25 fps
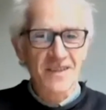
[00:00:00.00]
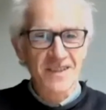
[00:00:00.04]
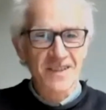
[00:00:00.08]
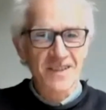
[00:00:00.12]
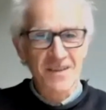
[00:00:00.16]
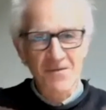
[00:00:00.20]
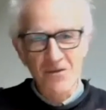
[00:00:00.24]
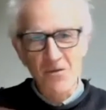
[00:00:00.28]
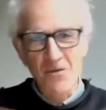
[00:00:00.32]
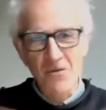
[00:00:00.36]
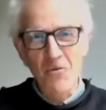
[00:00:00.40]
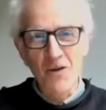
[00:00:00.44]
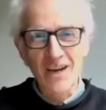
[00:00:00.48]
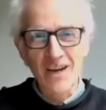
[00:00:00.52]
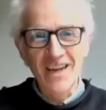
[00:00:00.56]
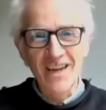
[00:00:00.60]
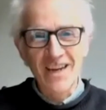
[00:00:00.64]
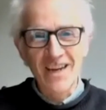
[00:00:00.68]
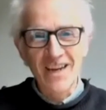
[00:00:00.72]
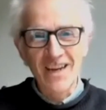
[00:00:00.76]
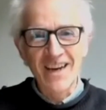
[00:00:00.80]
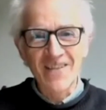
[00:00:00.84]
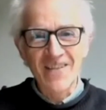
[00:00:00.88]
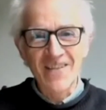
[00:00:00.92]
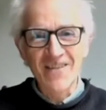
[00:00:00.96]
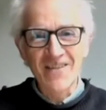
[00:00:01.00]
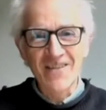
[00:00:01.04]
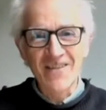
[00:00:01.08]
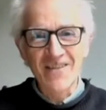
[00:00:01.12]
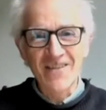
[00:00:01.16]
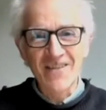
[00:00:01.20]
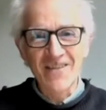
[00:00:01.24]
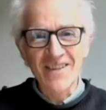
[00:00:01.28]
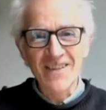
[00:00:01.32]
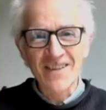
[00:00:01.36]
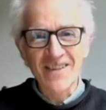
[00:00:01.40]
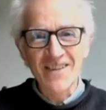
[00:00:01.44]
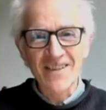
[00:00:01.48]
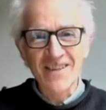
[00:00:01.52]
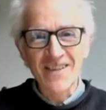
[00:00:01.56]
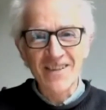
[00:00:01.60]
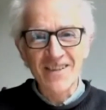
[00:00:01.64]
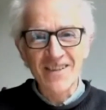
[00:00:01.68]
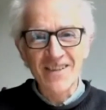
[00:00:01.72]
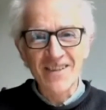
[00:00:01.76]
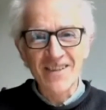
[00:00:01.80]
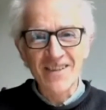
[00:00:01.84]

if you were increasing it,